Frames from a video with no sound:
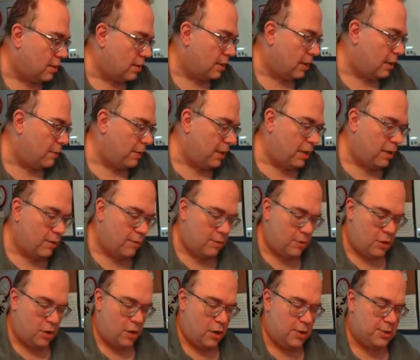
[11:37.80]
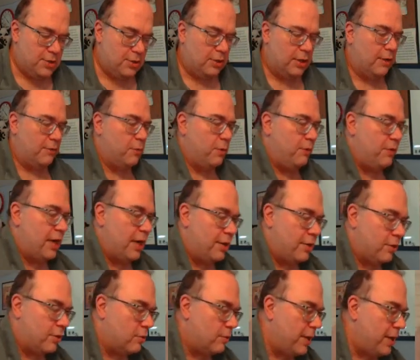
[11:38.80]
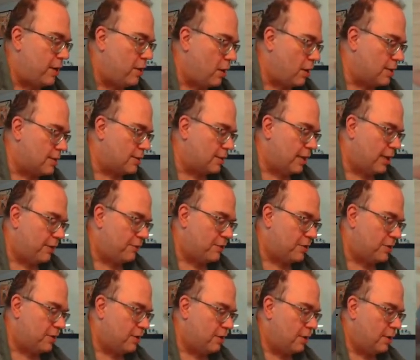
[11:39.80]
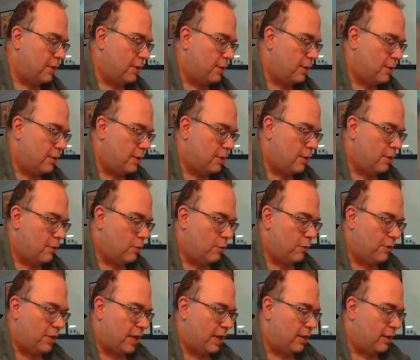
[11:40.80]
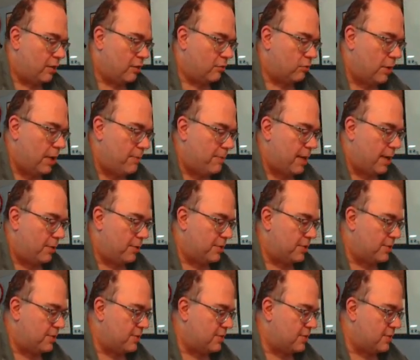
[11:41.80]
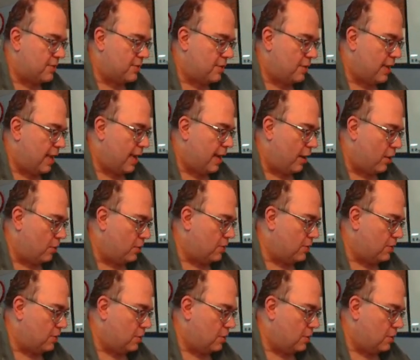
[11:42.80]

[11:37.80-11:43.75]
How many cards are left? We've got three cards left. We've got three mountains out.